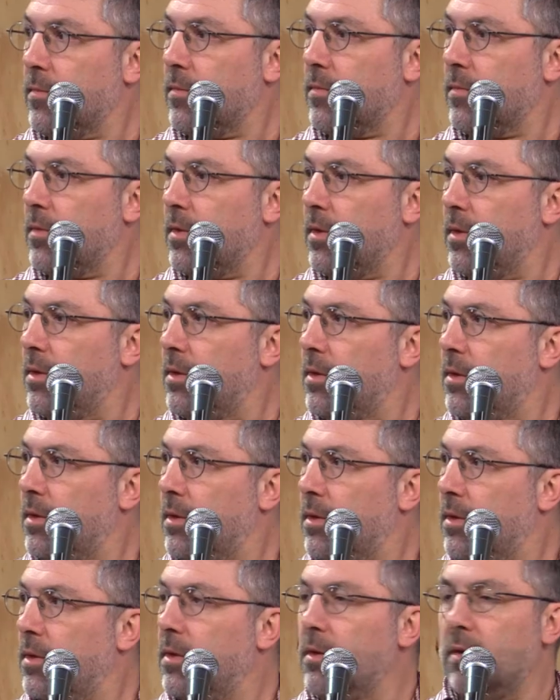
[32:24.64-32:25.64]
who I
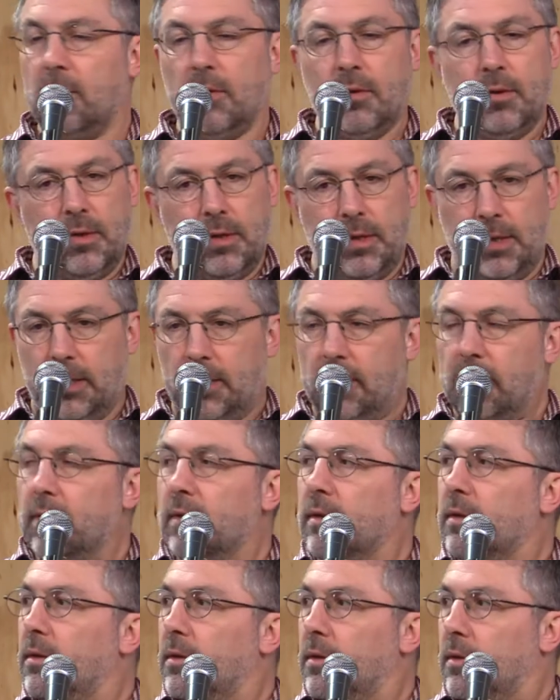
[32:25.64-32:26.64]
am and the
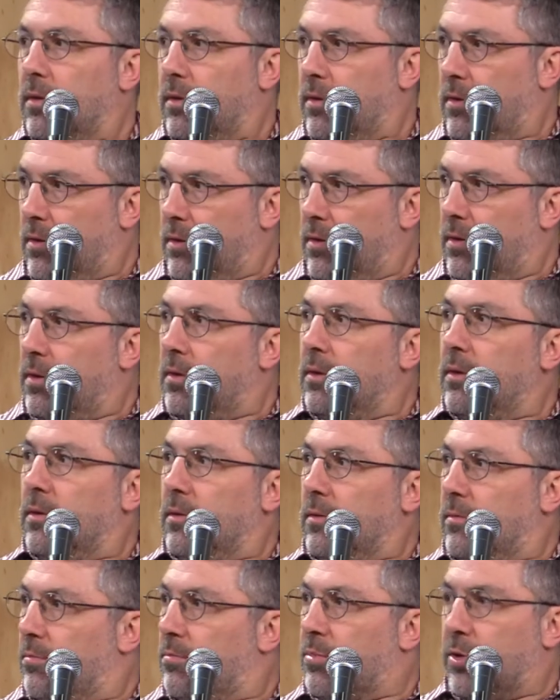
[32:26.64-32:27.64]
holiness that I'm
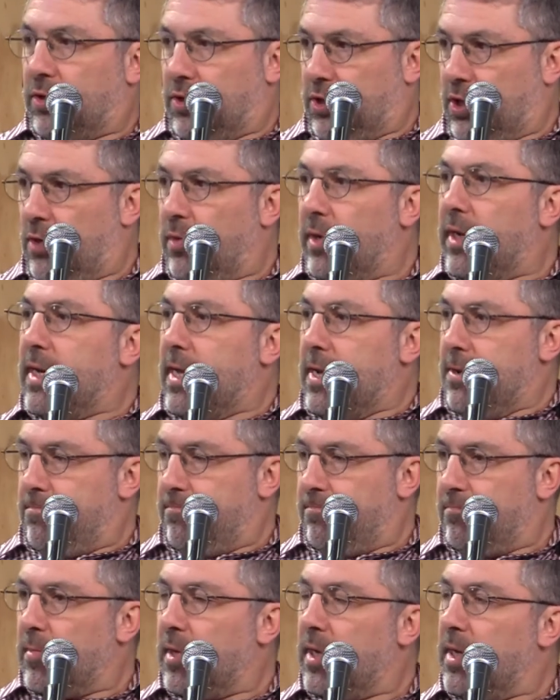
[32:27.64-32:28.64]
striving
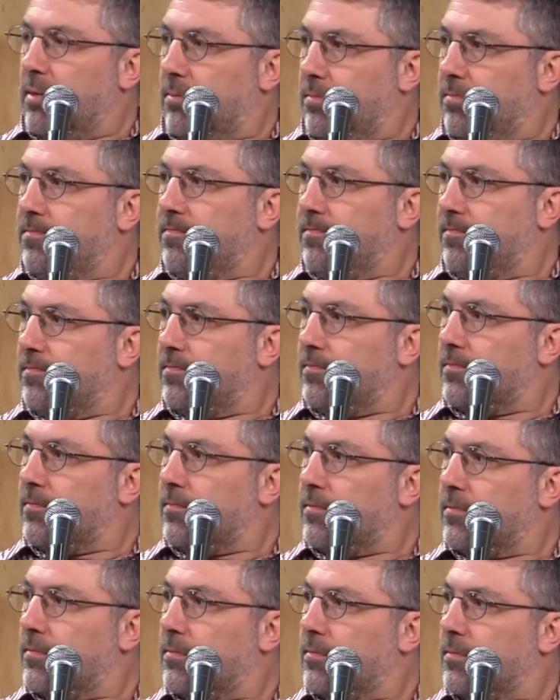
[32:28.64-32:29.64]
to
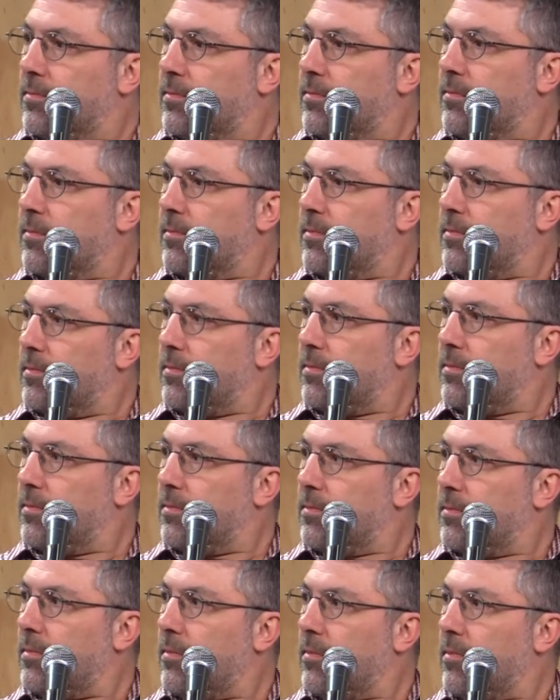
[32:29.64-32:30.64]
pursue. And then
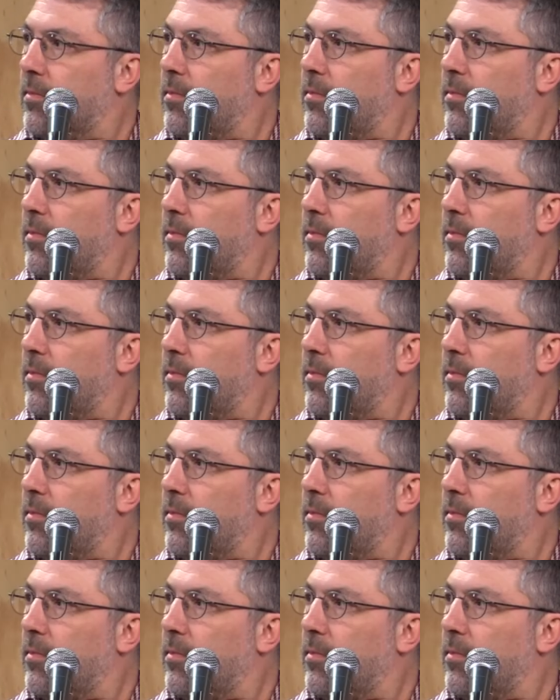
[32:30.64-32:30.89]
also,